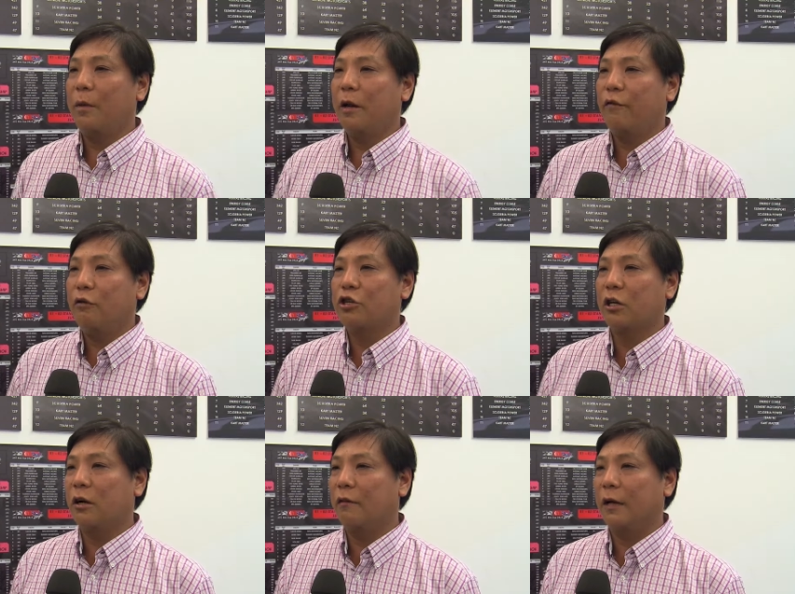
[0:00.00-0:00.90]
to be the future
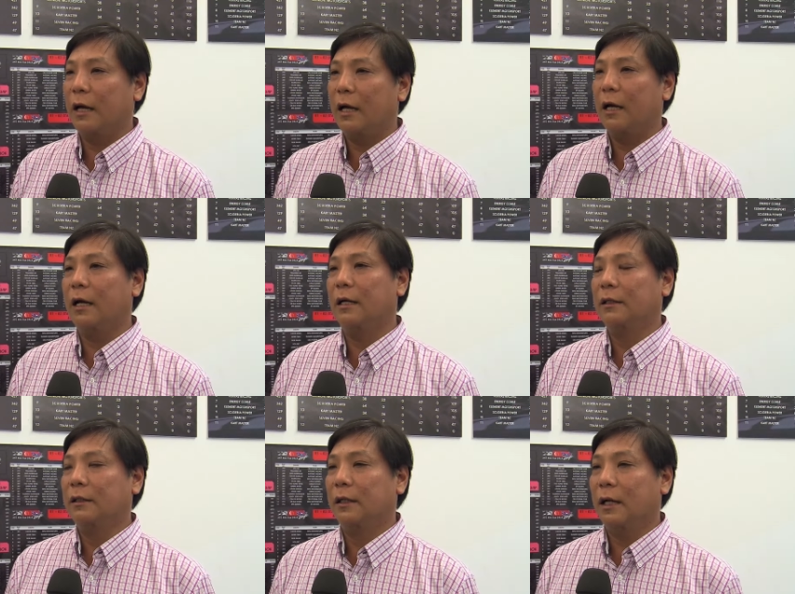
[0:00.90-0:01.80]
of uh,
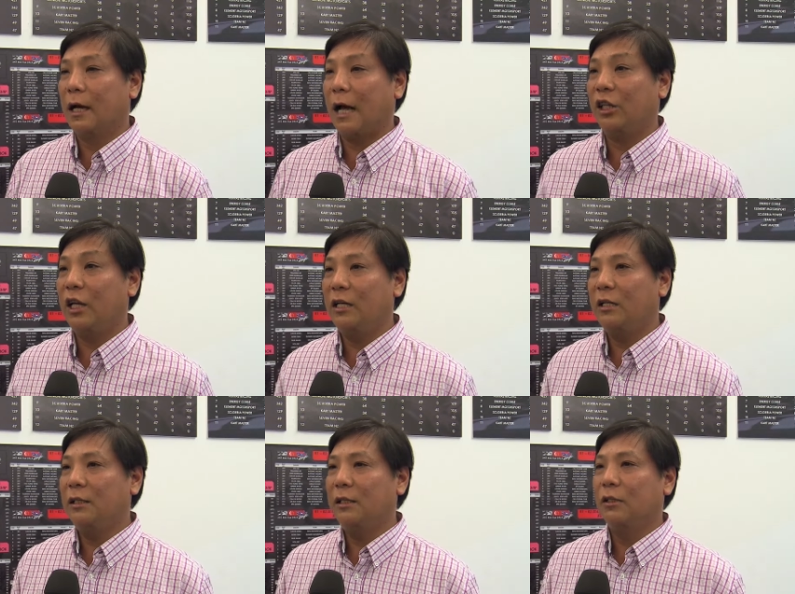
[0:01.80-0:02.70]
the karting
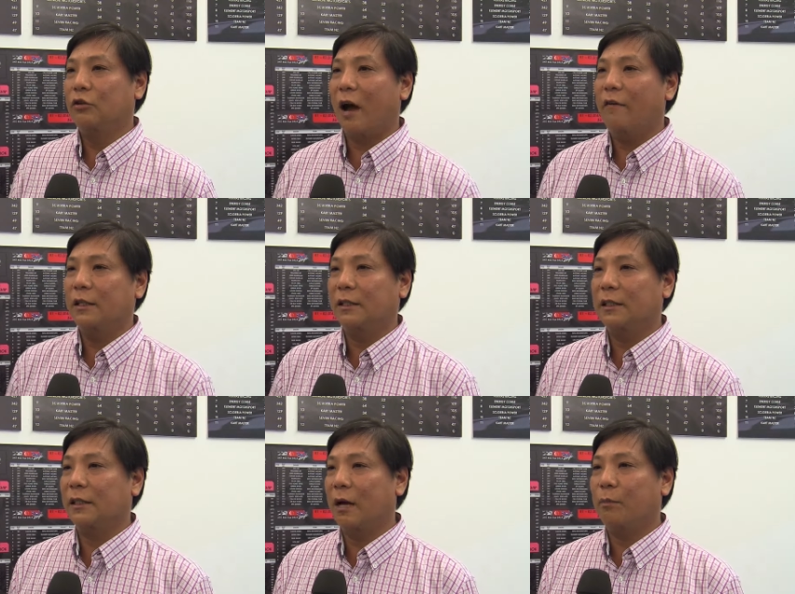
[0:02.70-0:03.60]
drivers in
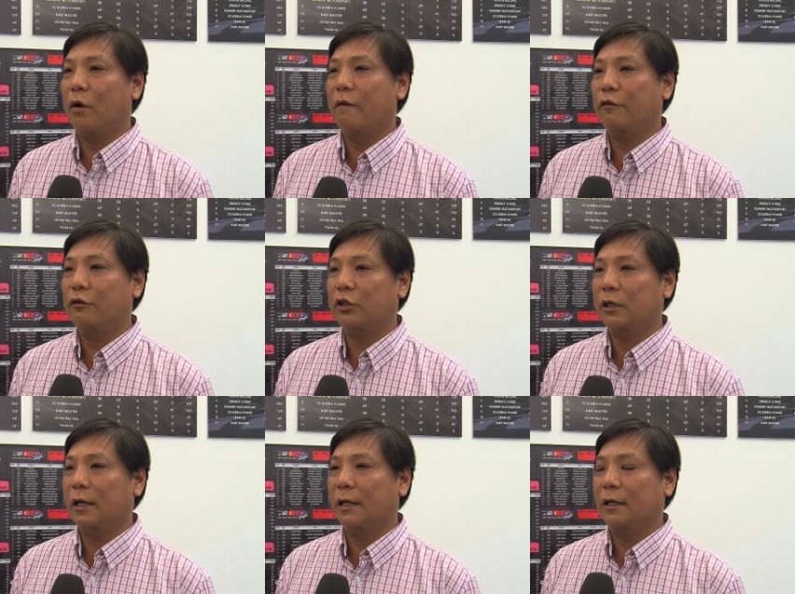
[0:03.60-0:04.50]
Singapore in the
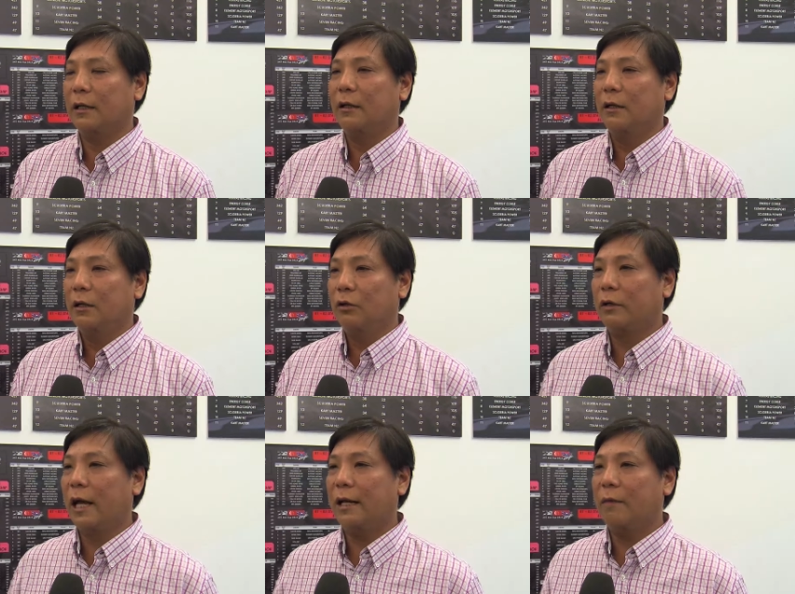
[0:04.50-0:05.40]
future. And
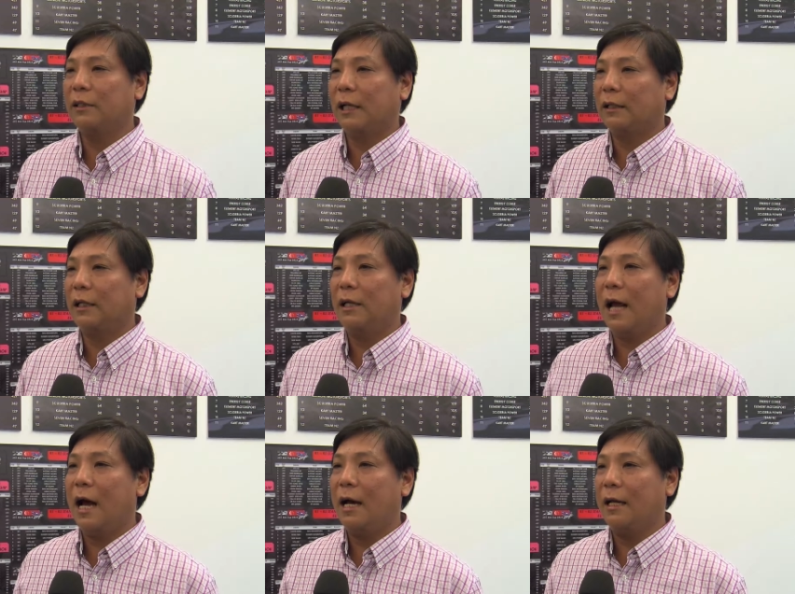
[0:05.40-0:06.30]
get them started
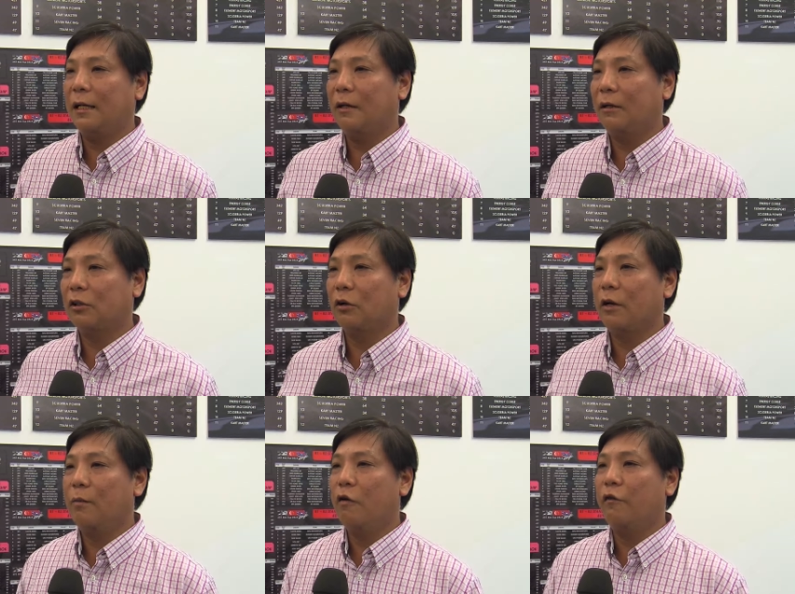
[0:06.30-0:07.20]
young and
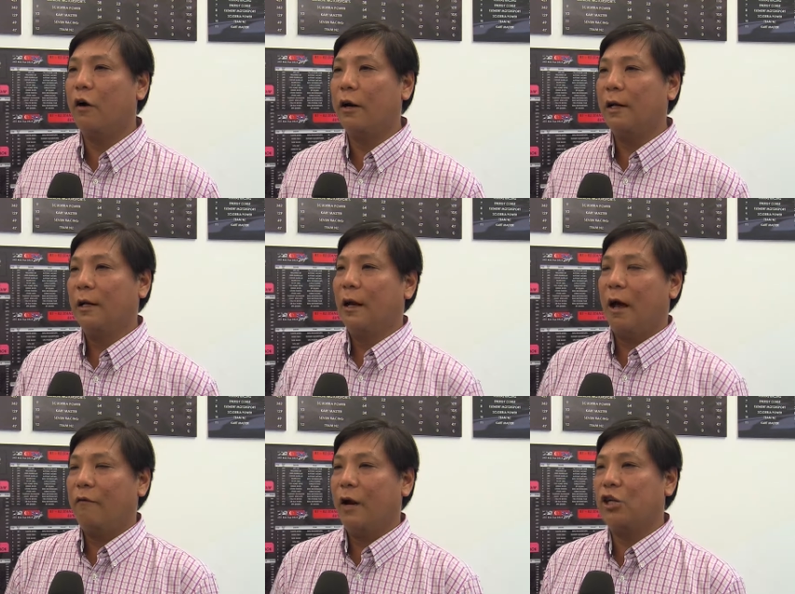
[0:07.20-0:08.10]
slowly move on,
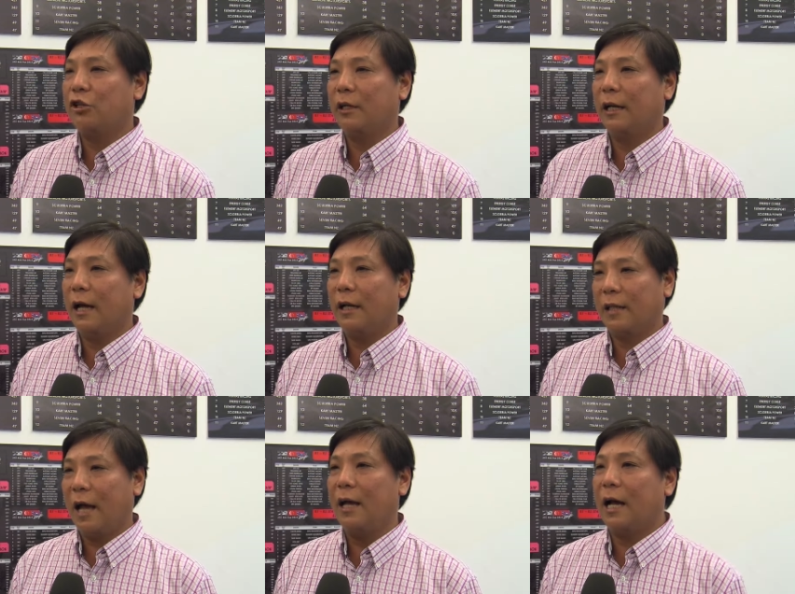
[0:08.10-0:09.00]
I'm very sure that the
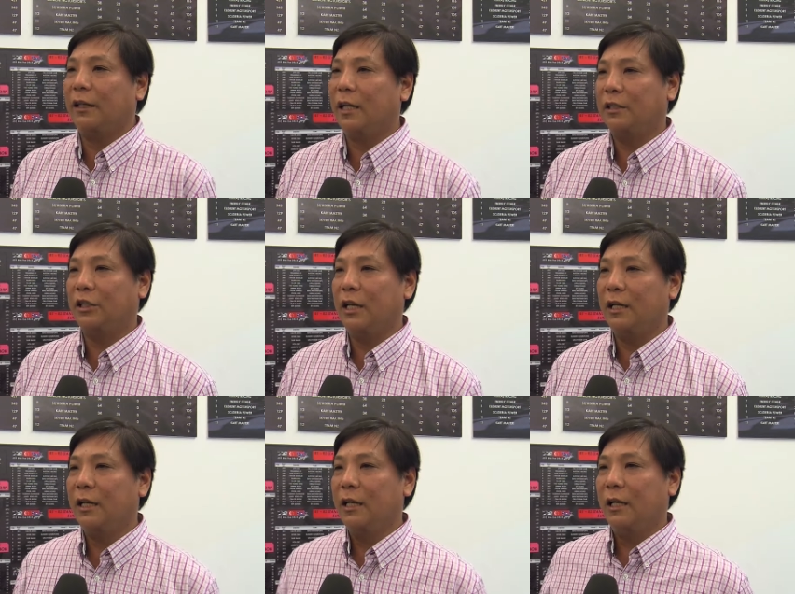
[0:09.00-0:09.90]
entire karting scene
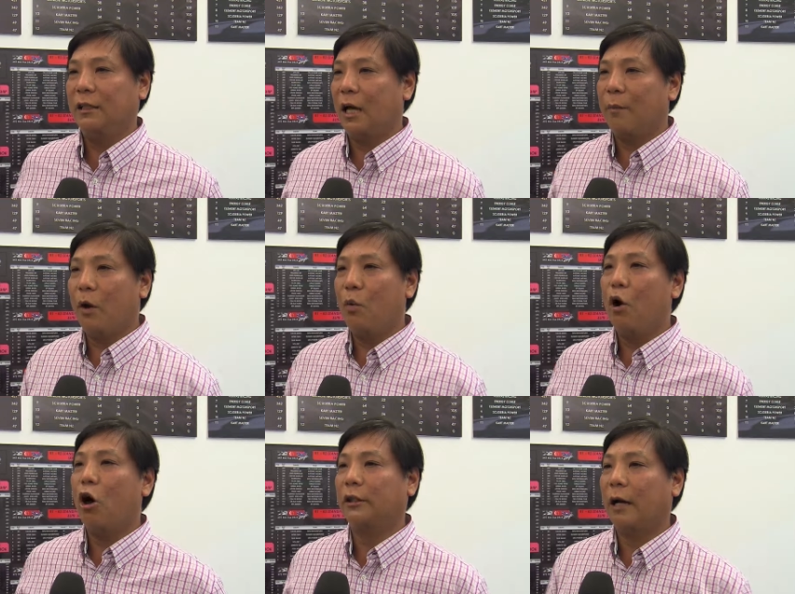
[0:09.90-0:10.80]
in Singapore will
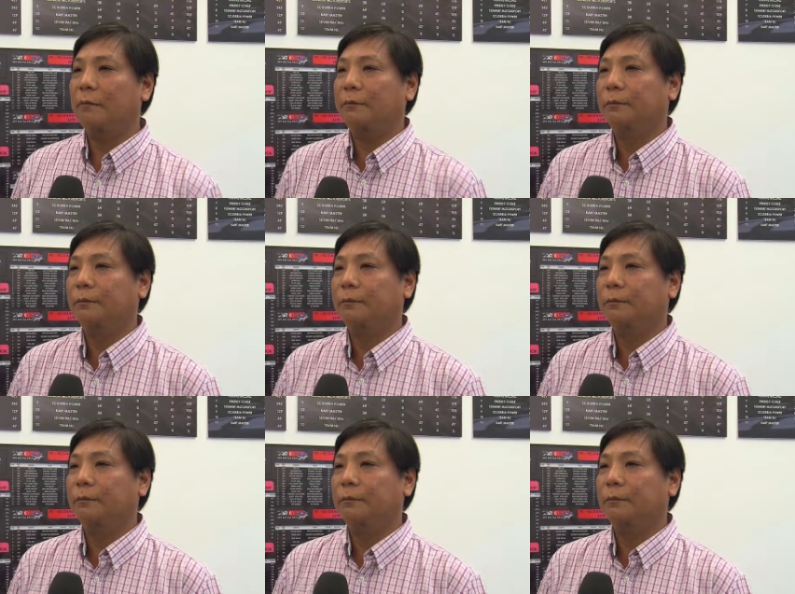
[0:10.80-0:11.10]
hot up.